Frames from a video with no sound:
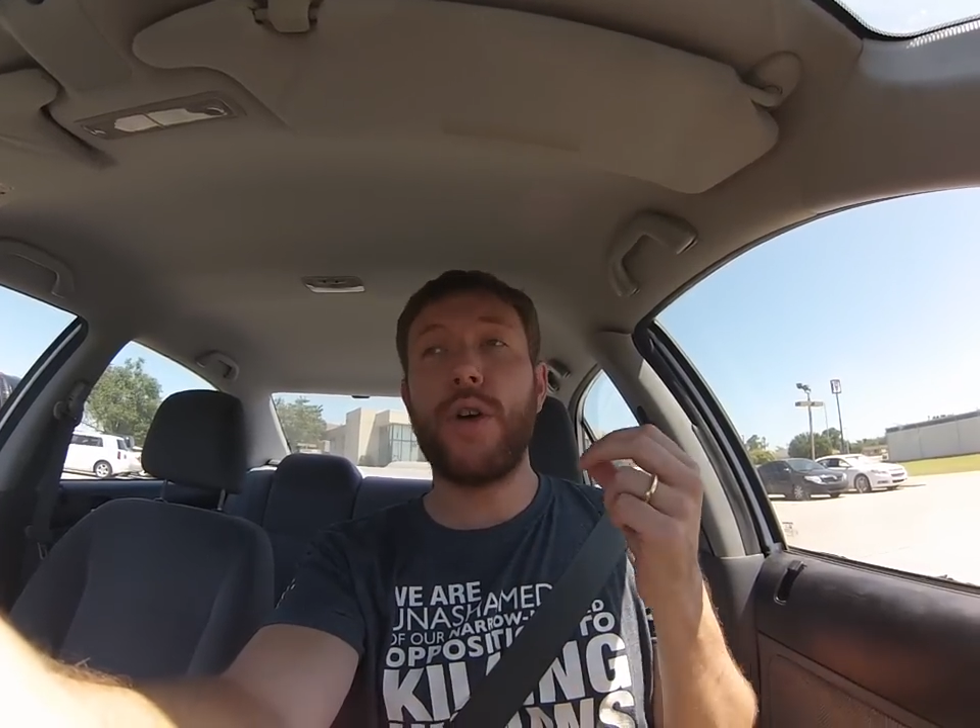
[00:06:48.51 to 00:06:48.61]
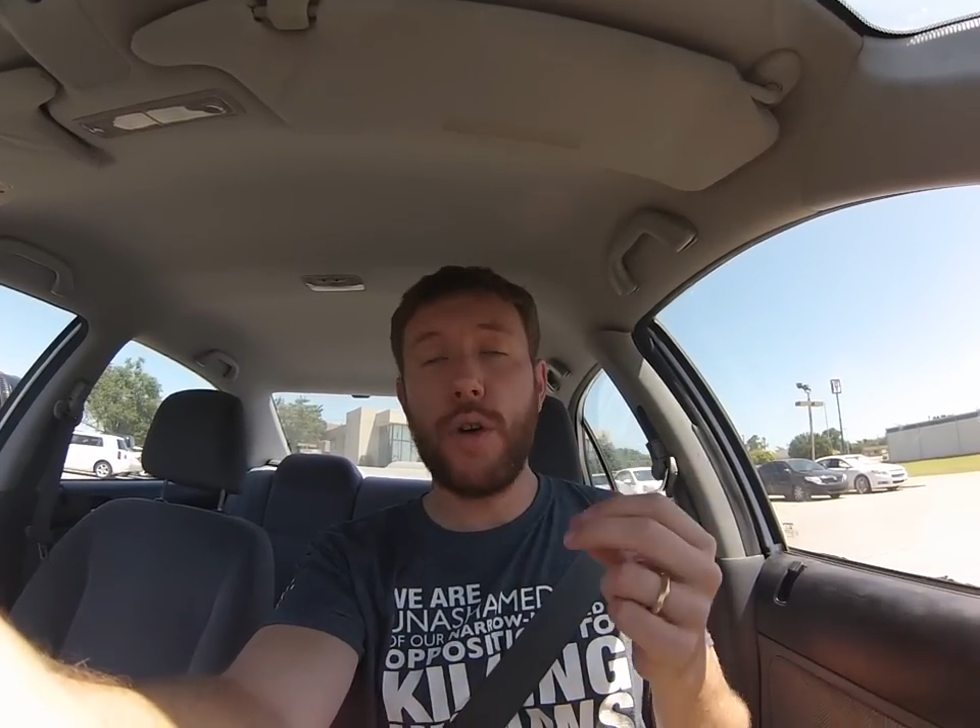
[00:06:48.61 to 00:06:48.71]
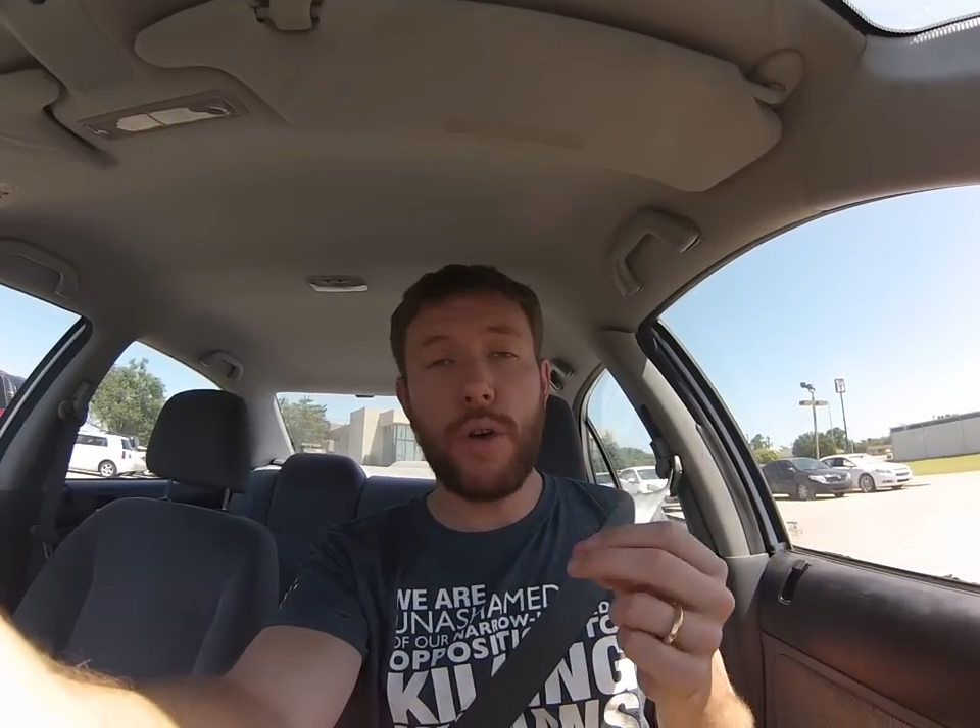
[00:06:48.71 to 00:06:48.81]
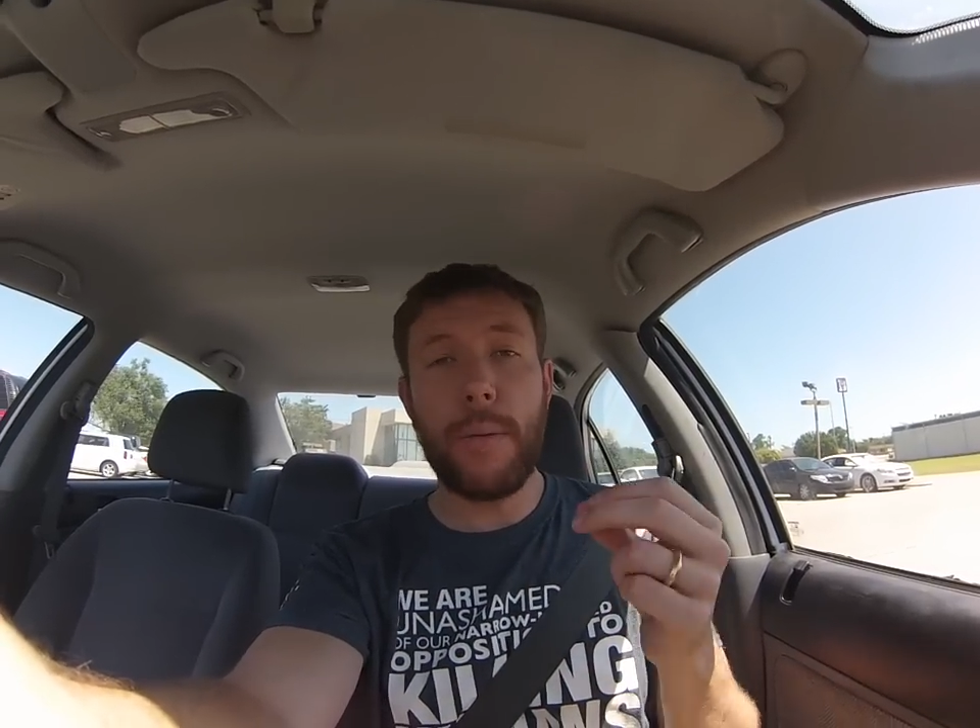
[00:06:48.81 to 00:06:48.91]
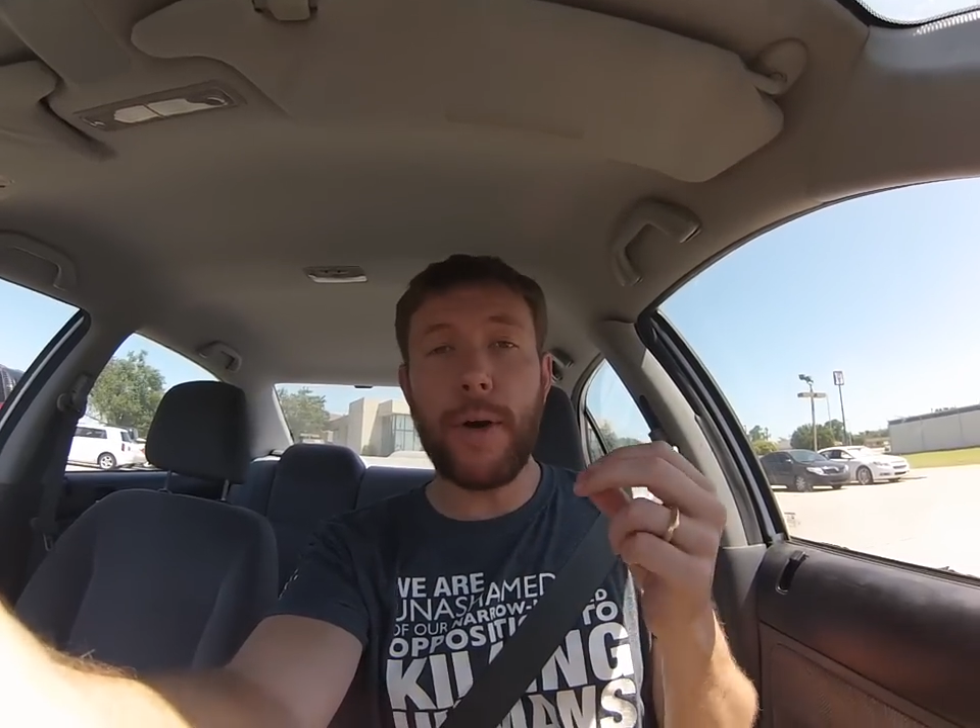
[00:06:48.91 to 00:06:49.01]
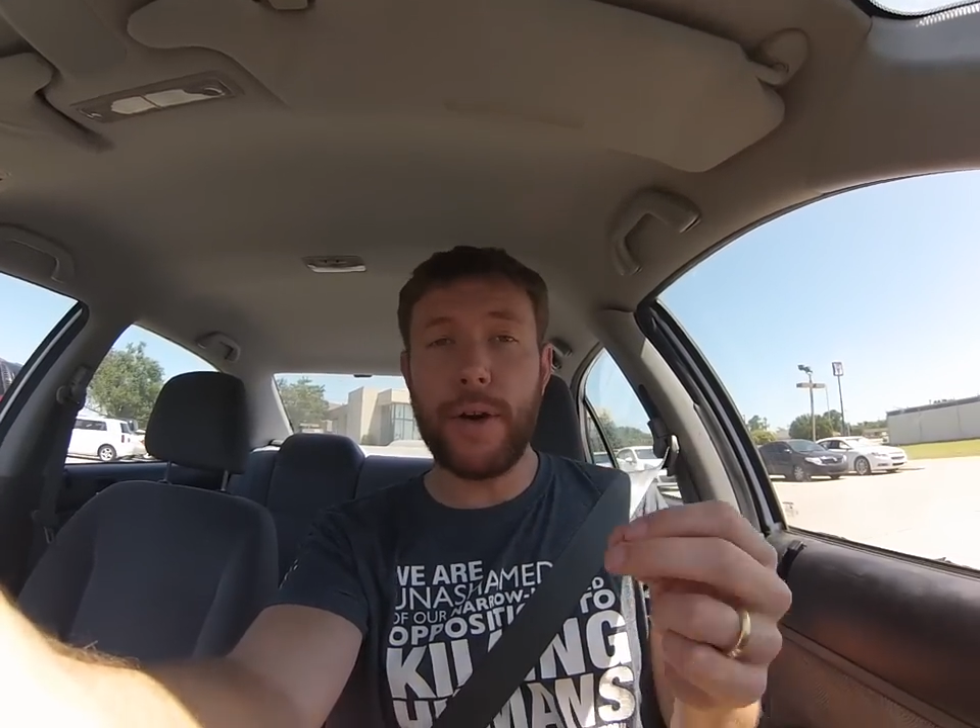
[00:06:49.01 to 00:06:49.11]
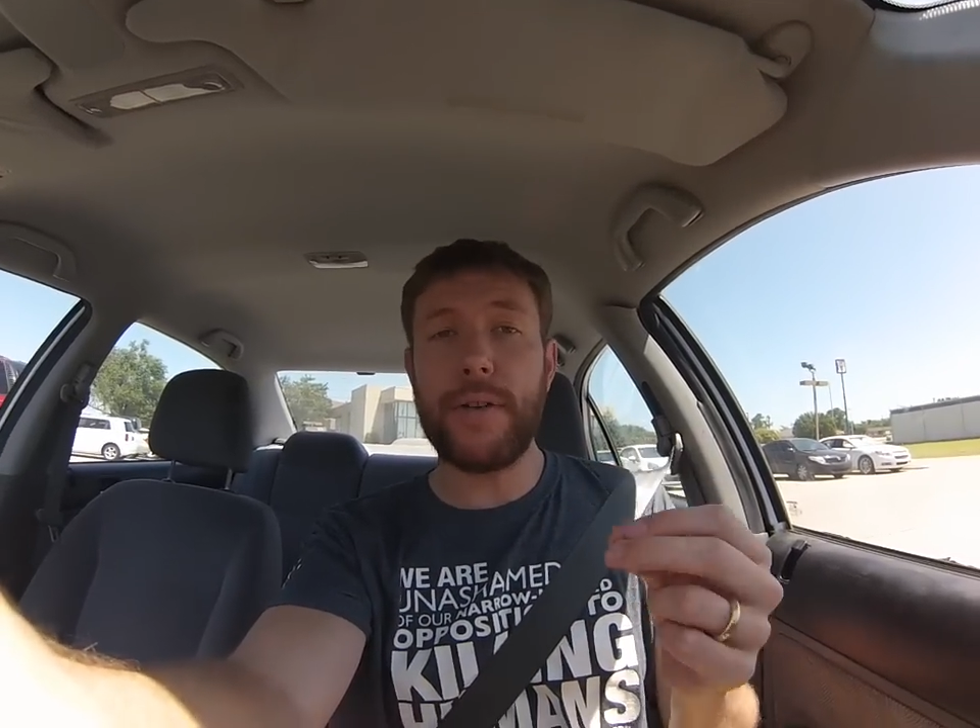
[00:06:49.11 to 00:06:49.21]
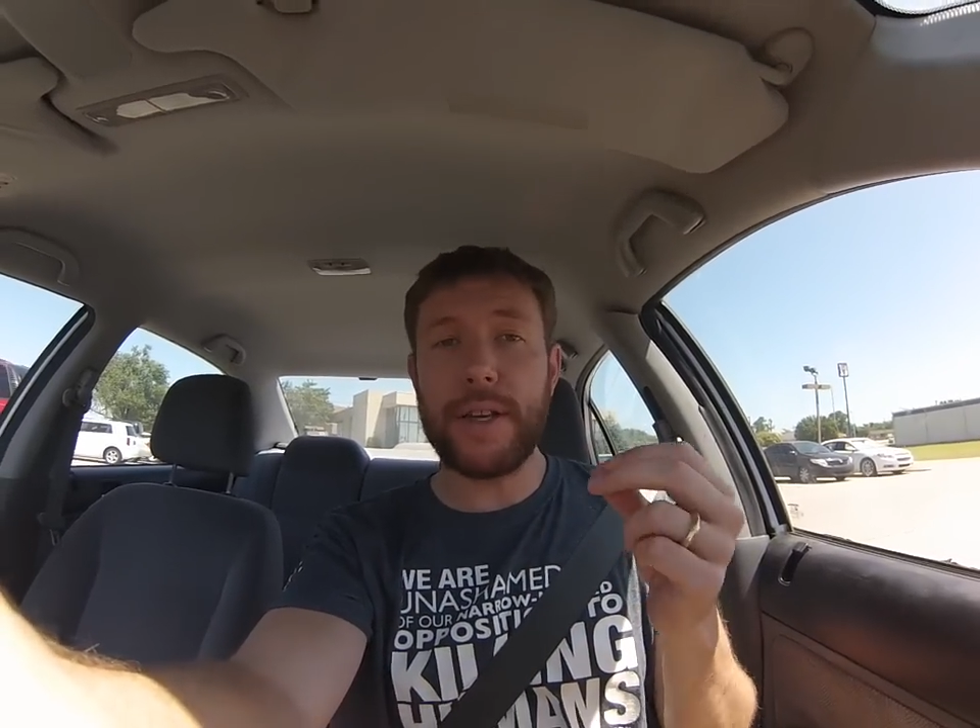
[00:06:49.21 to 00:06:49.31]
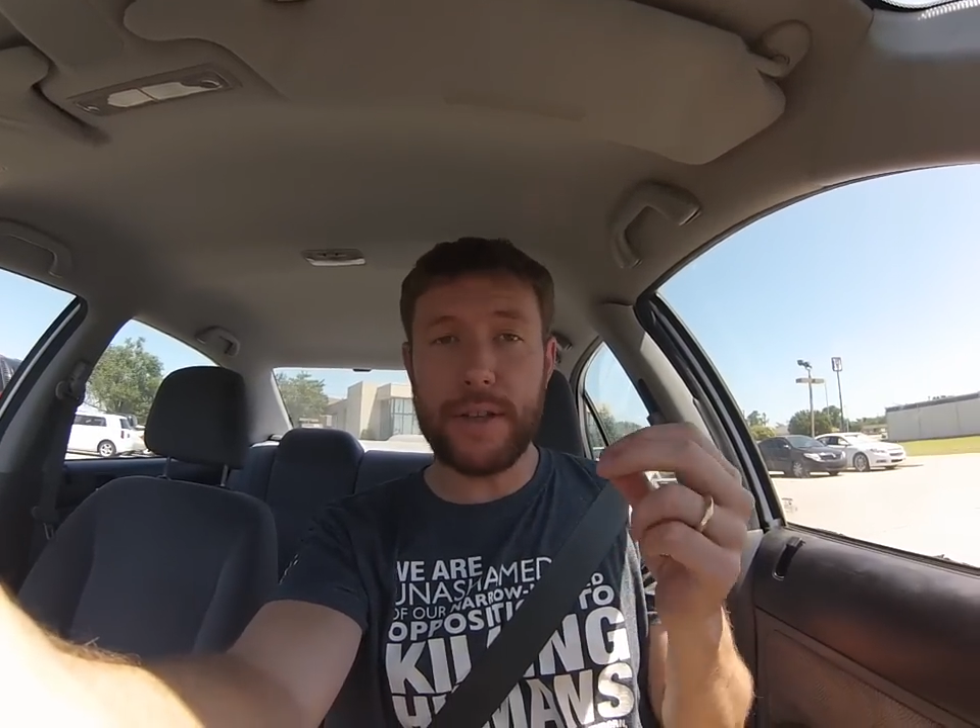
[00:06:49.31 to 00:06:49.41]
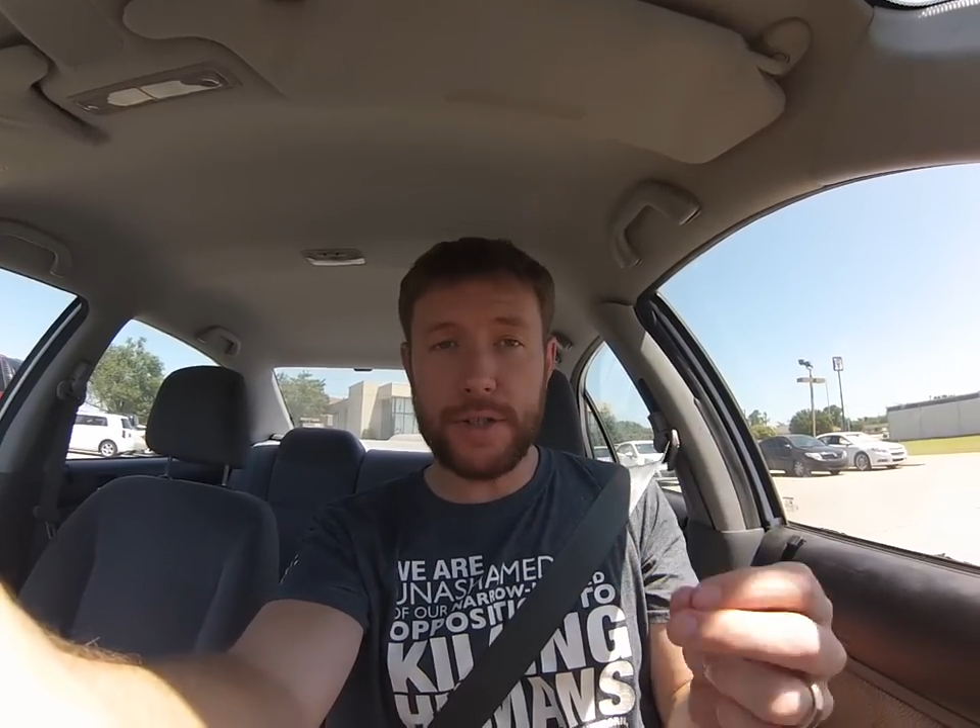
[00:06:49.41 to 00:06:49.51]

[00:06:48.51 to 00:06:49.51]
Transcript: who are murdering